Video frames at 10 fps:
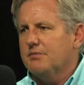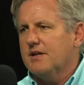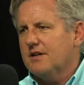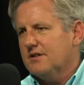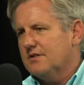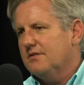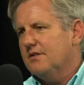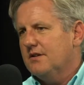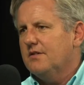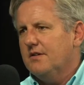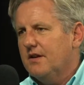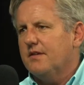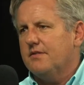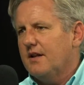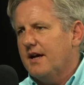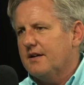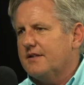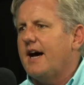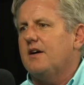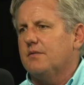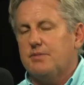because you let a